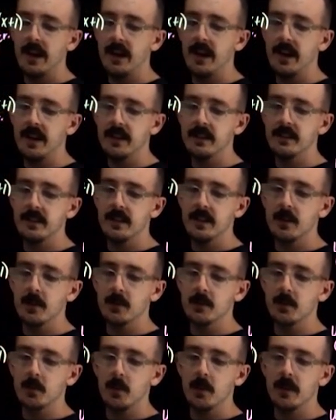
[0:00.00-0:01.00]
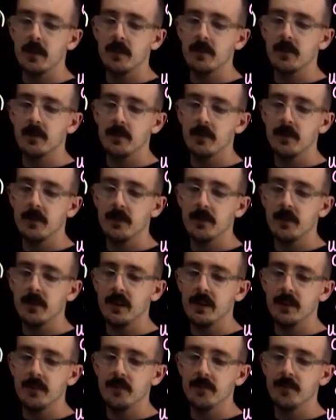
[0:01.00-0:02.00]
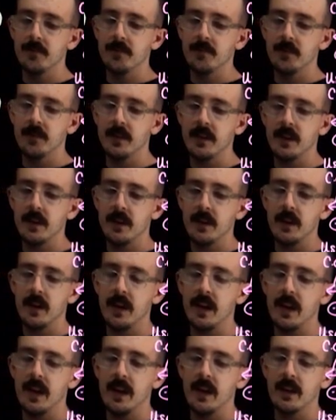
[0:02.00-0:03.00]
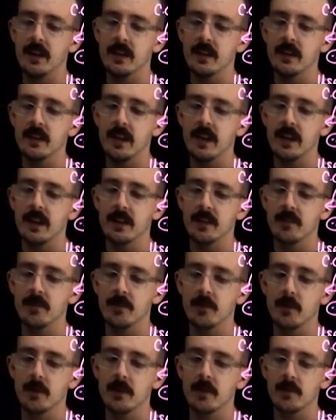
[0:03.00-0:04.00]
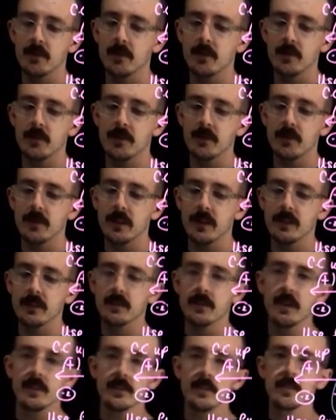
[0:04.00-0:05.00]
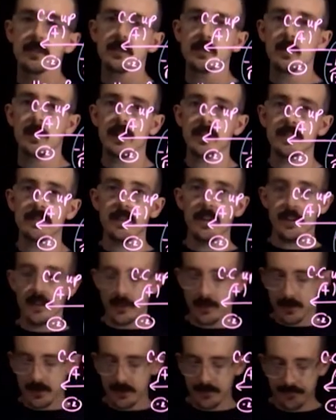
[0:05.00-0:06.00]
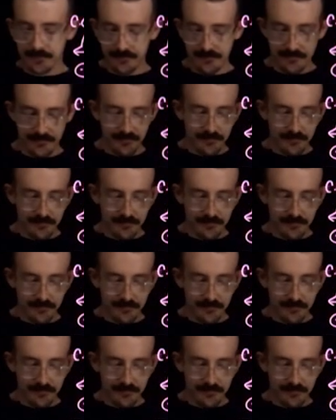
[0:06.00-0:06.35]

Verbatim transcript: at x equals 1 over root 3 and negative 1 over root 3, so at those two x values.